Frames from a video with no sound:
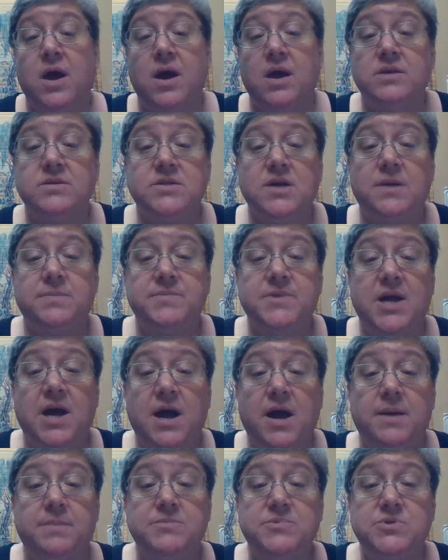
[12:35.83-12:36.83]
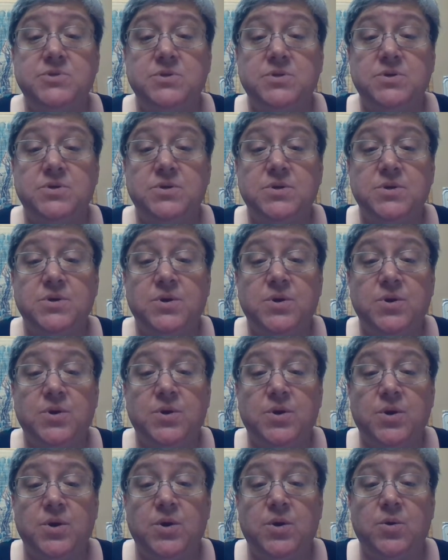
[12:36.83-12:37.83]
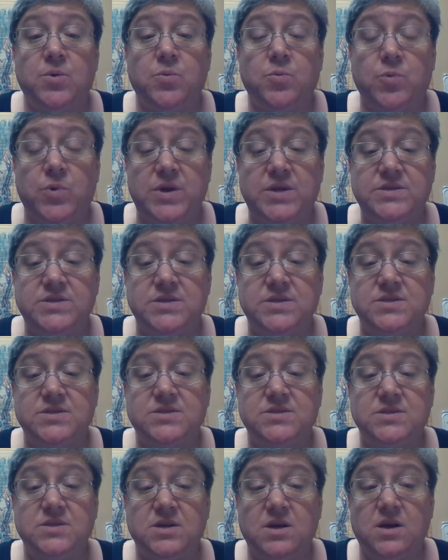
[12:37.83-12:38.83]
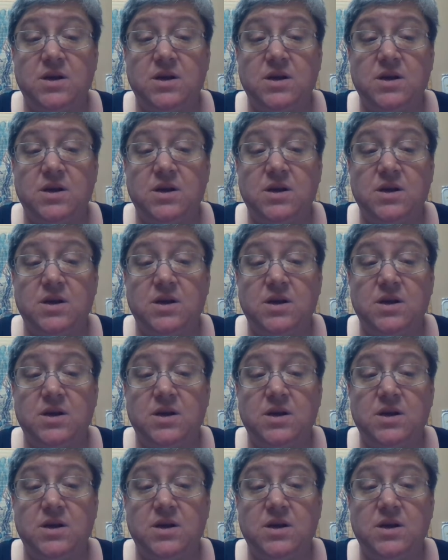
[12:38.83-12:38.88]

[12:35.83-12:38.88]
And sometimes reasons